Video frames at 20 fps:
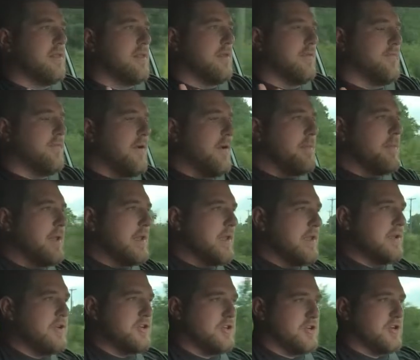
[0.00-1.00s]
the Fitment
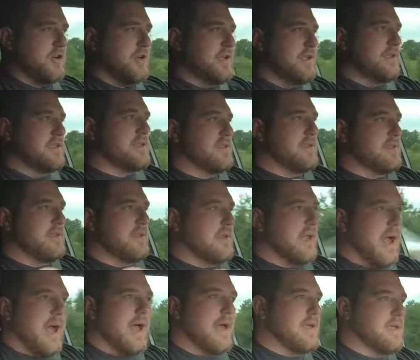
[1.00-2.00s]
Industries
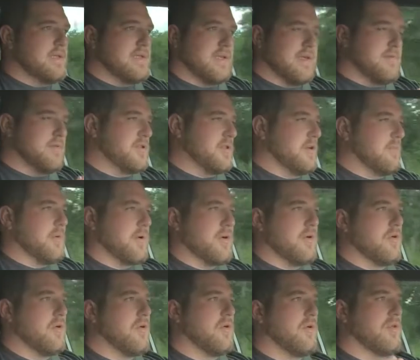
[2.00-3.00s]
guys seemed super
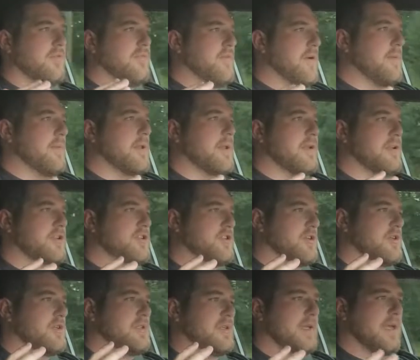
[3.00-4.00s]
cool. The Fitment
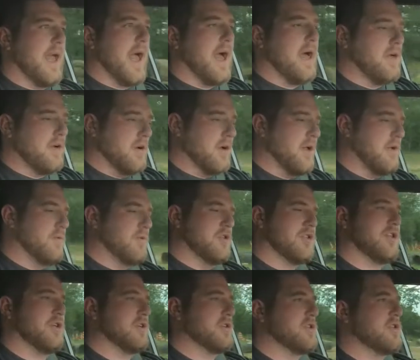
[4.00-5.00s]
Industries gallery
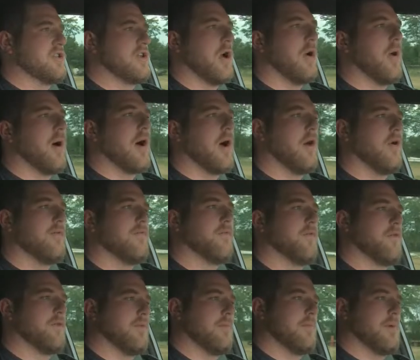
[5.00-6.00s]
was just so
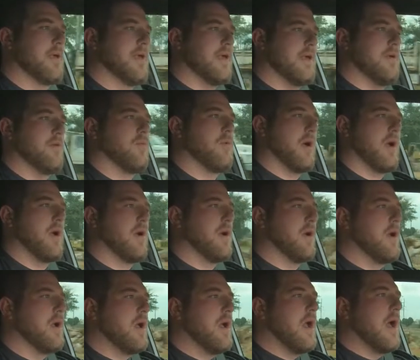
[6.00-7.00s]
helpful to me,
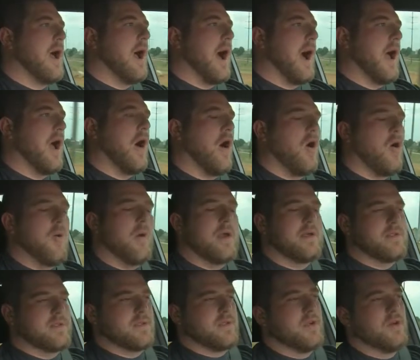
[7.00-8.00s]
where I
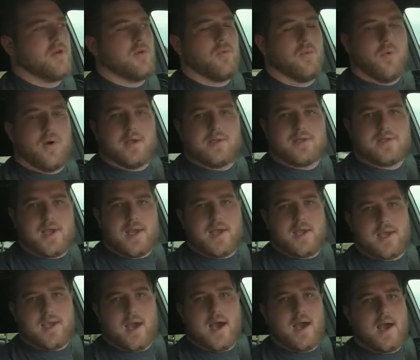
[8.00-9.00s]
always knew once I
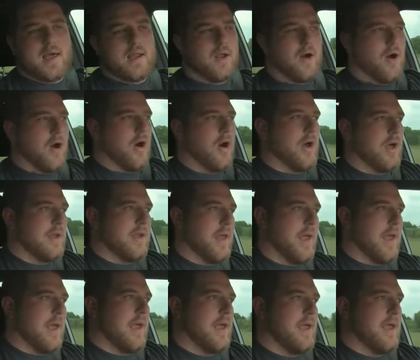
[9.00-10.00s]
got on
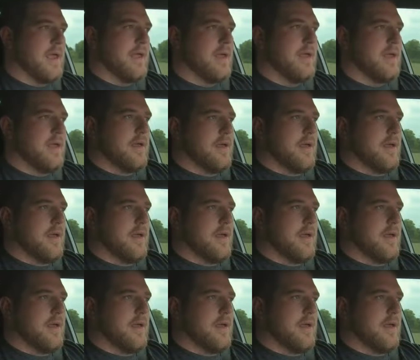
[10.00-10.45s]
a